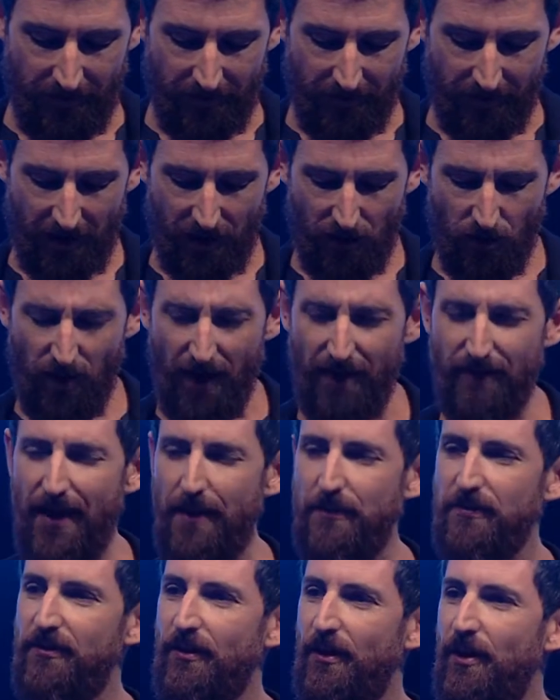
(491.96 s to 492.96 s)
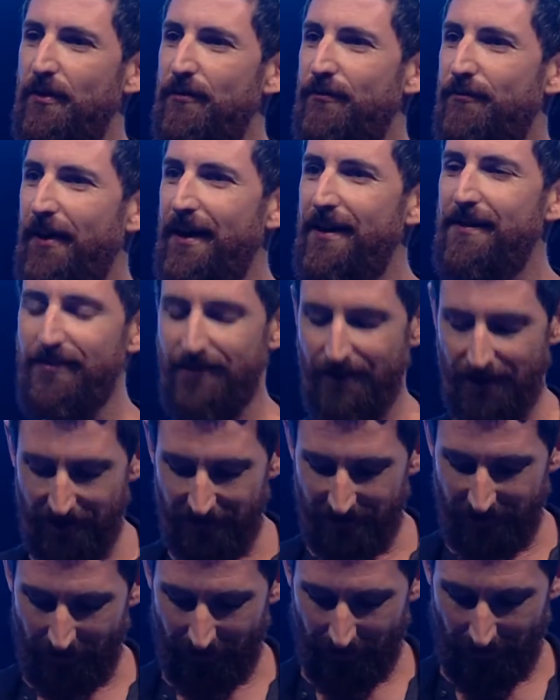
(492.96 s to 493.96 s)
they all have absolute faith in
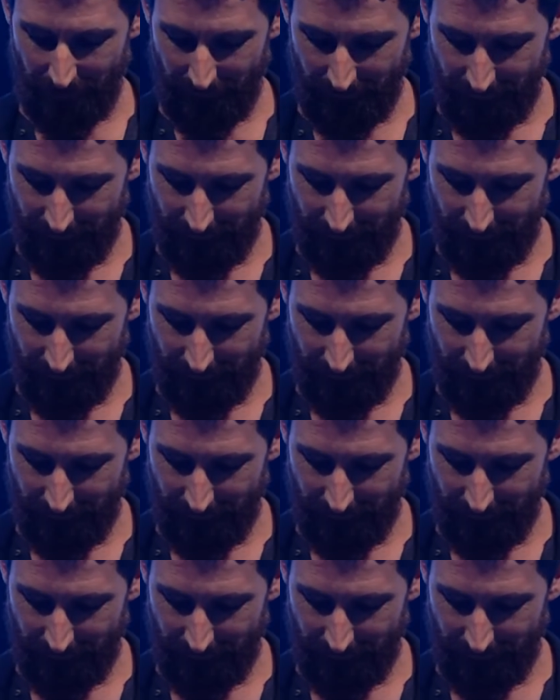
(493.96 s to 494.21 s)
each other.